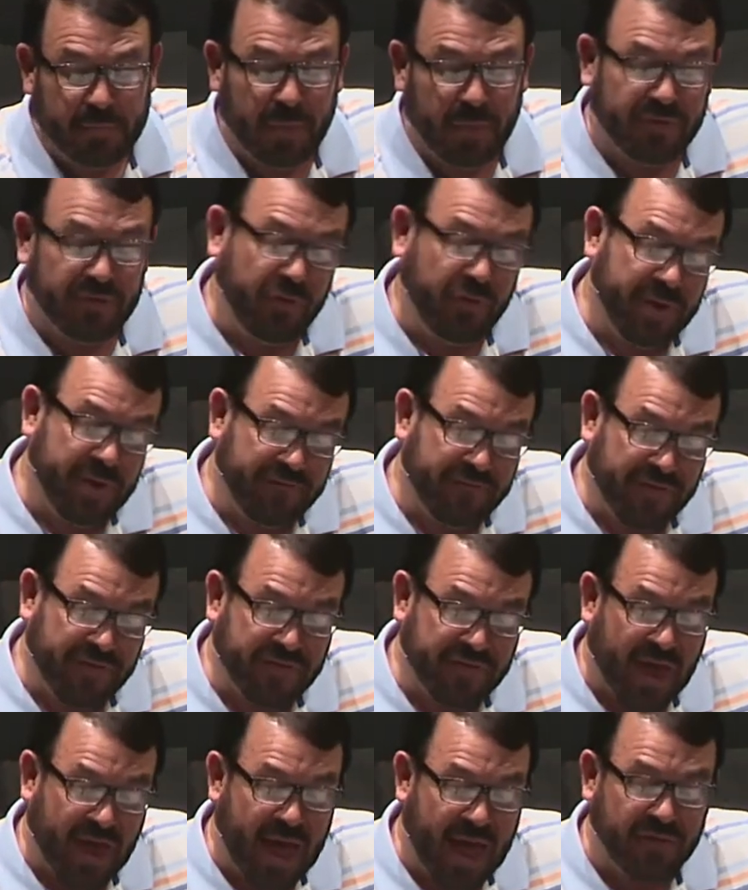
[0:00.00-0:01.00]
But to
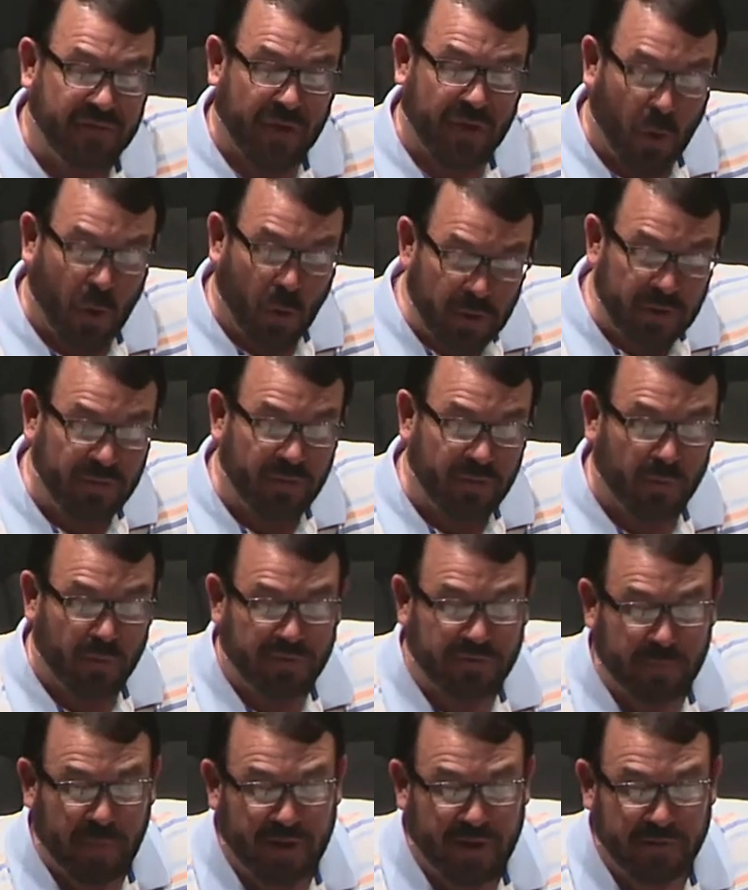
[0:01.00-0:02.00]
emphasize only the
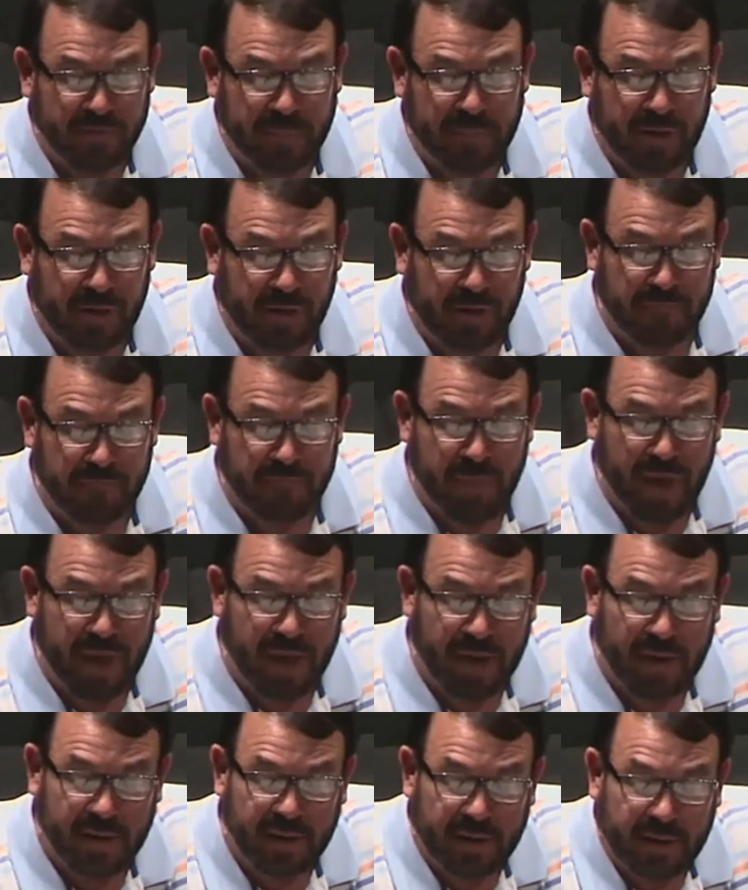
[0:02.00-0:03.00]
responsibility of
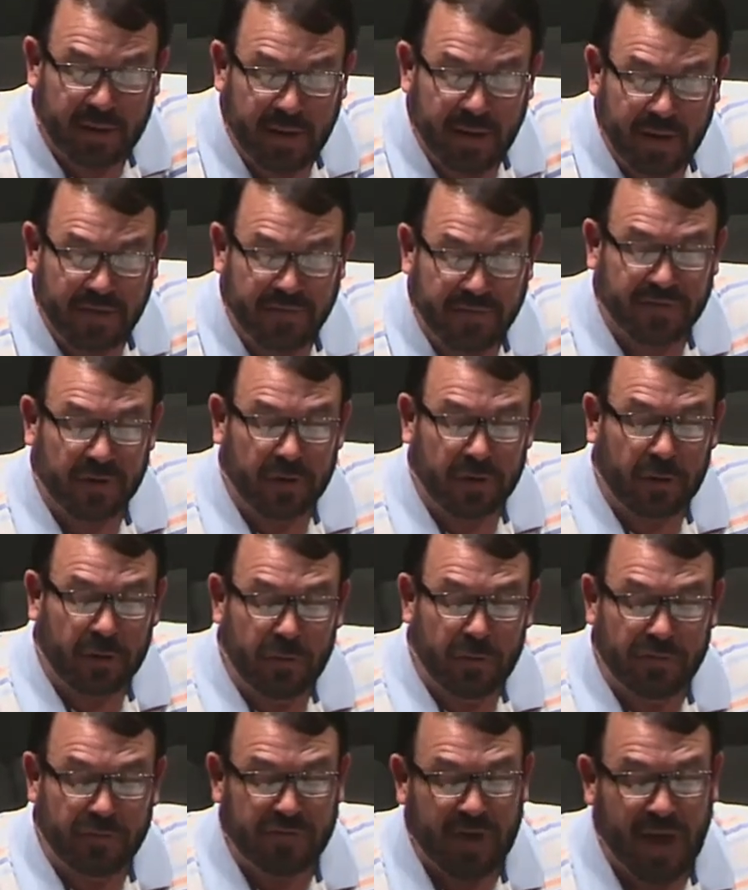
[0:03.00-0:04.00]
man is to
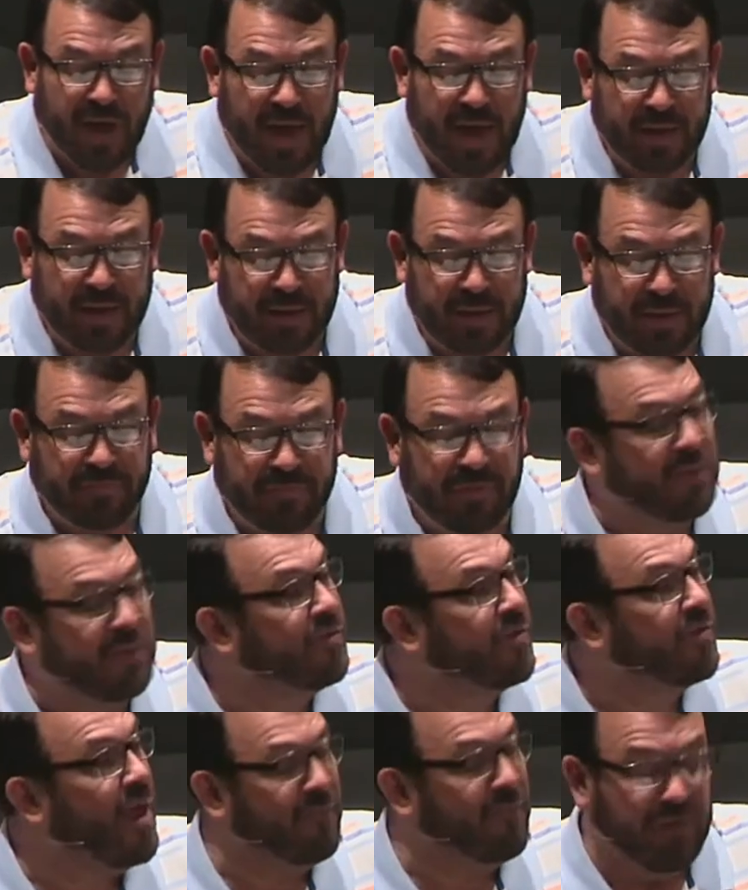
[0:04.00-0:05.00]
lose sight of the
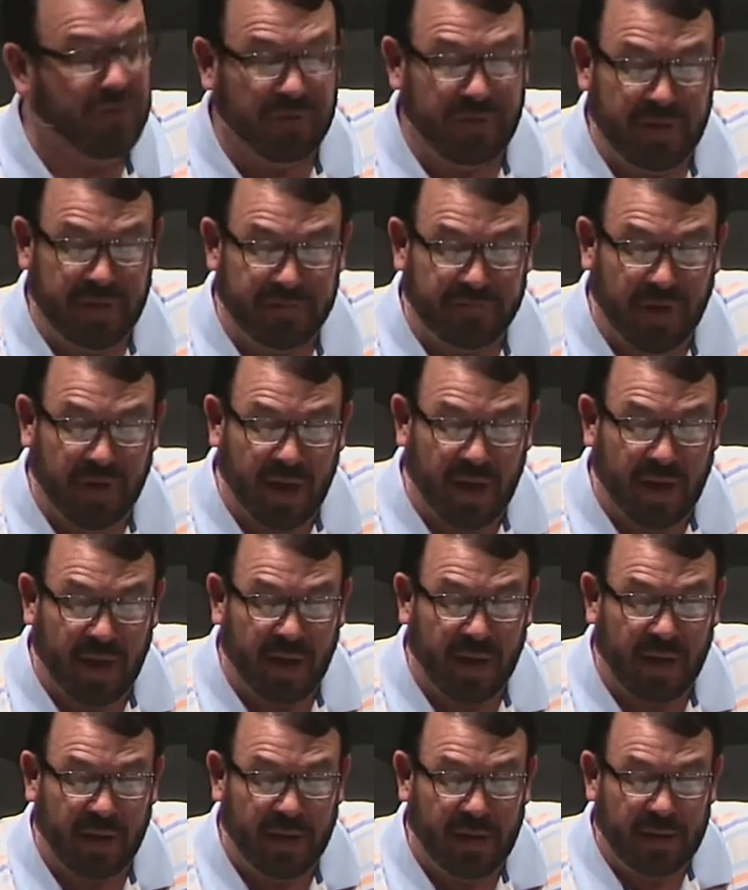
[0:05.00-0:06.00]
sovereignty of
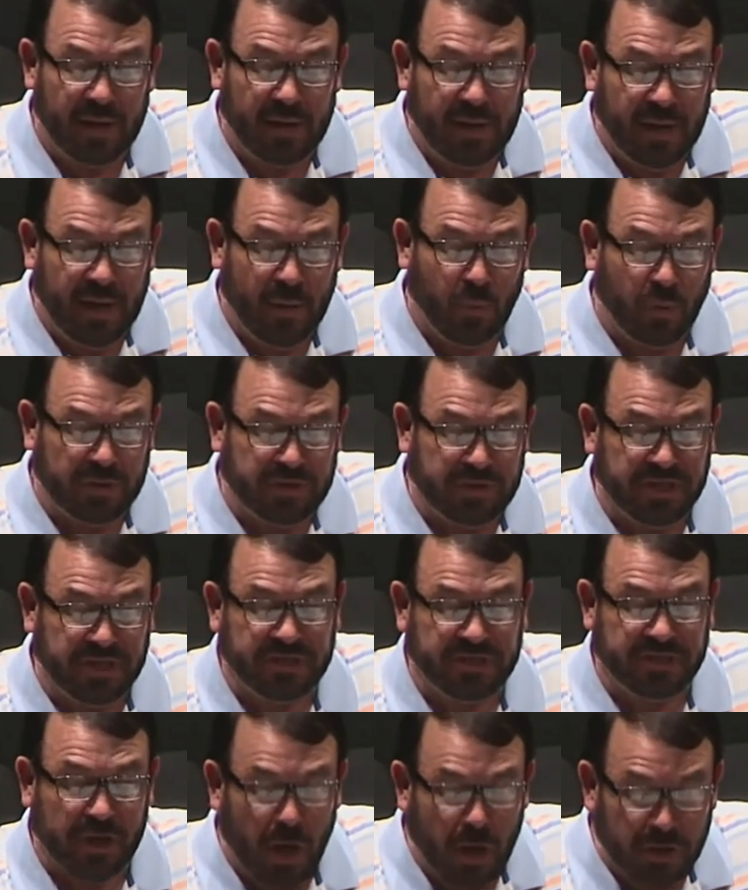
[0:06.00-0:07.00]
God, which
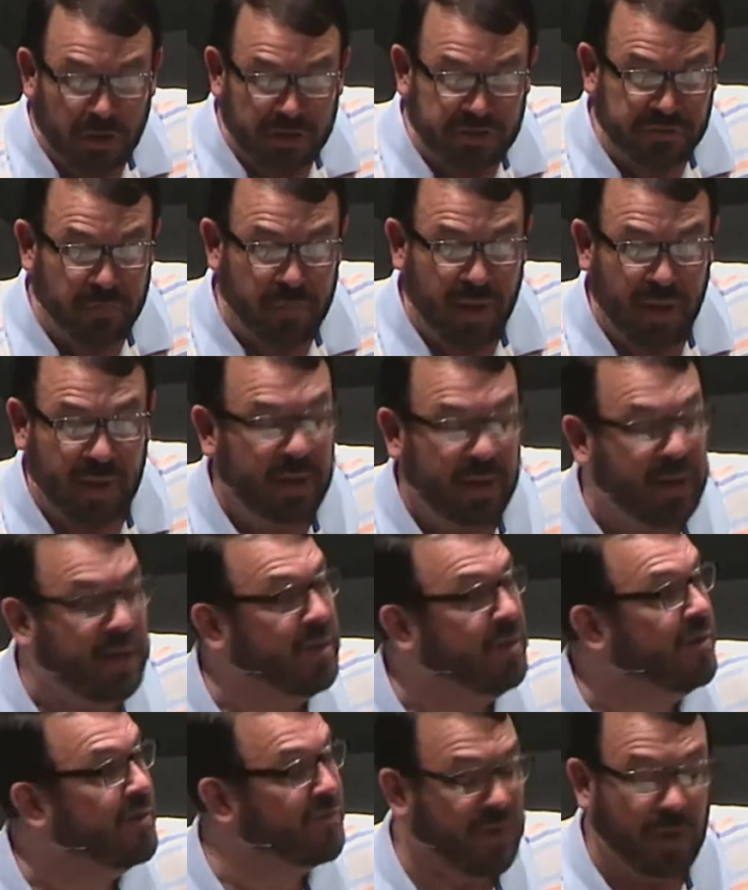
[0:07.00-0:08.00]
exalts man
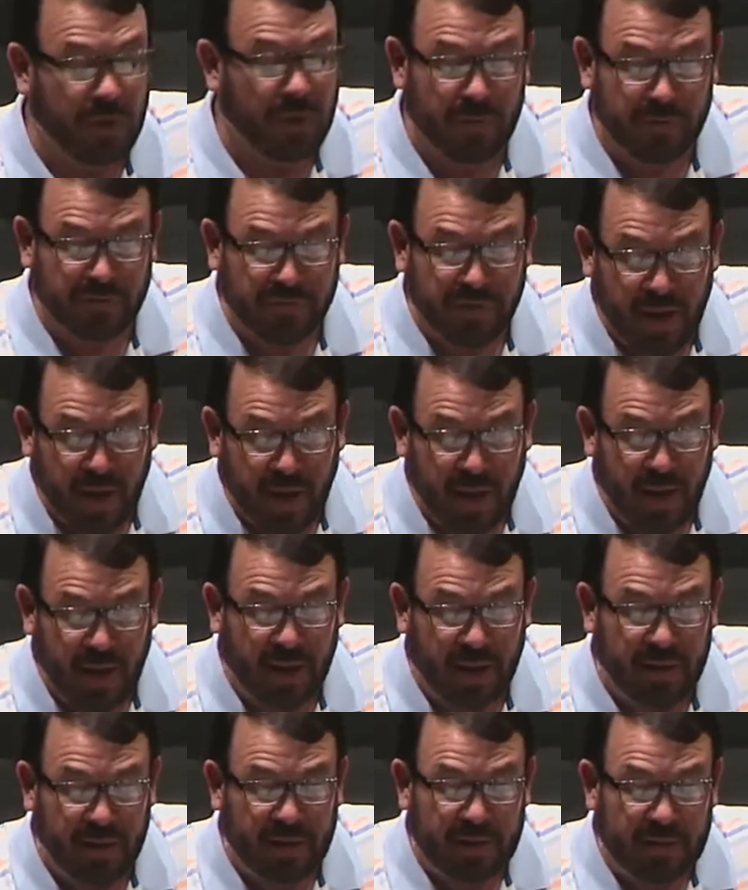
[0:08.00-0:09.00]
and dishonors
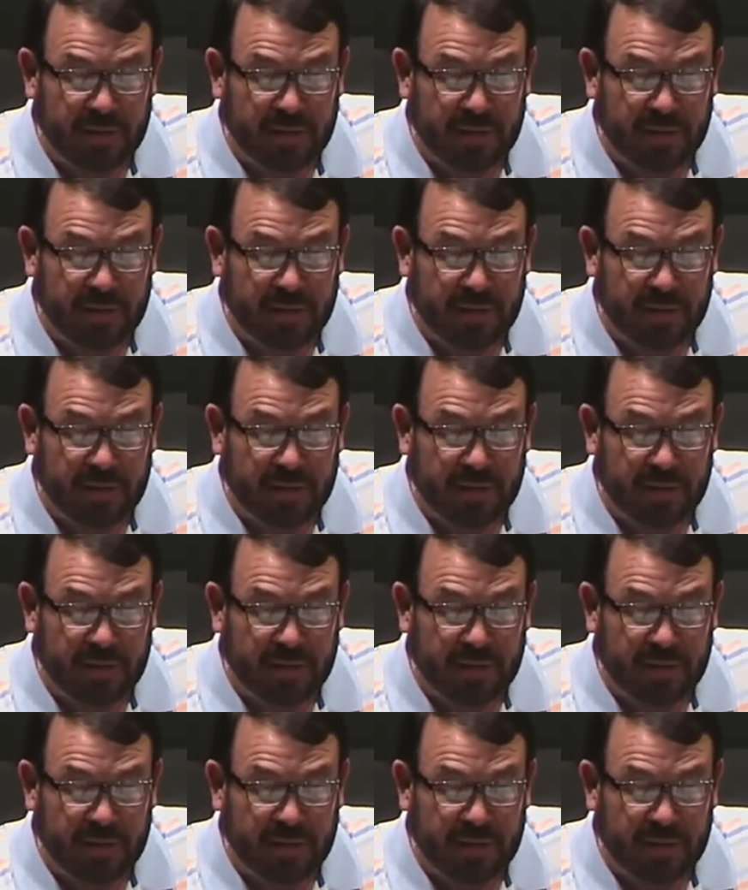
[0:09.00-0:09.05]
God.